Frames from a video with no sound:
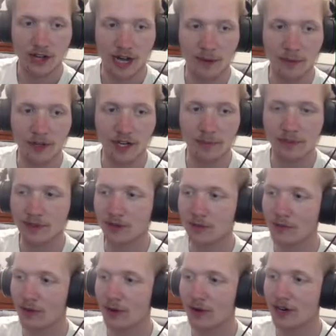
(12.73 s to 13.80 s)
I would
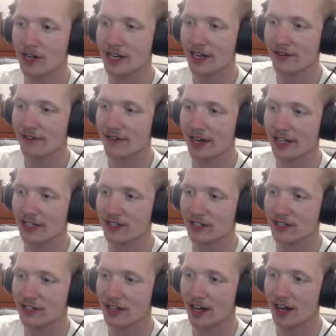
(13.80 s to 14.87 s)
upload more if I
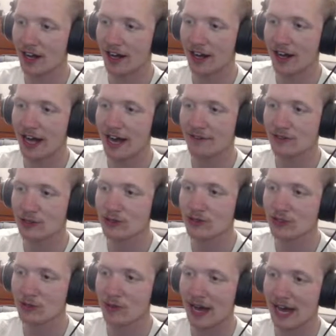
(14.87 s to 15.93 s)
could have
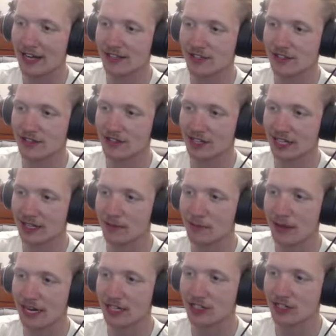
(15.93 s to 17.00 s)
YouTube as like
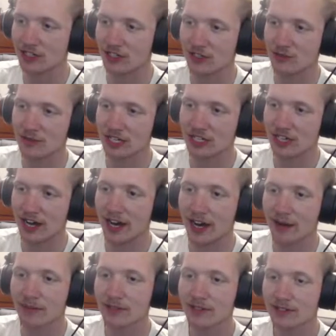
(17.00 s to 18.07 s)
my just my
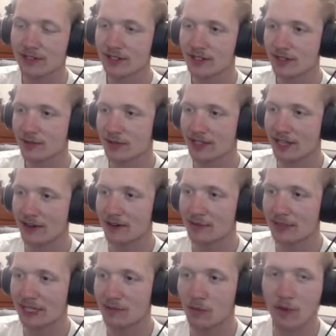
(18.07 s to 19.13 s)
job, but that would
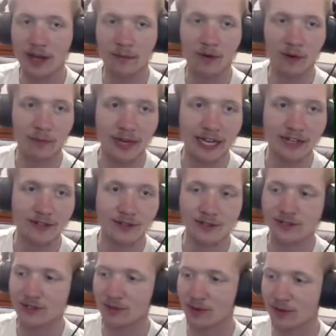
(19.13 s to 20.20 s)
mean way more
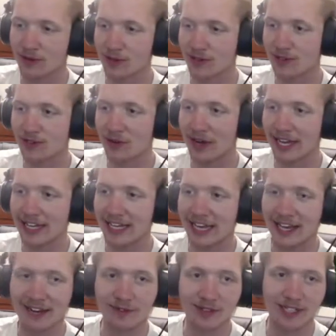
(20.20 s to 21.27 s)
patron supporters, so I
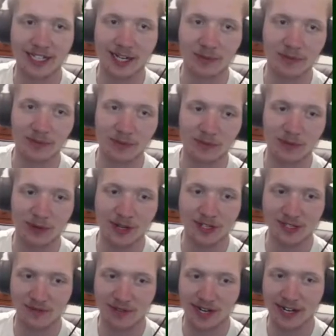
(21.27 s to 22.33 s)
can't really upload more
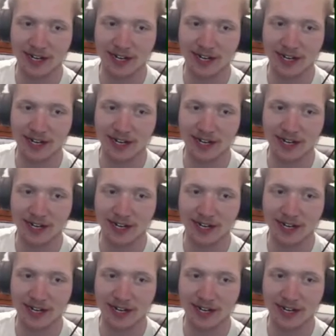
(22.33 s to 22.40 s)
as of right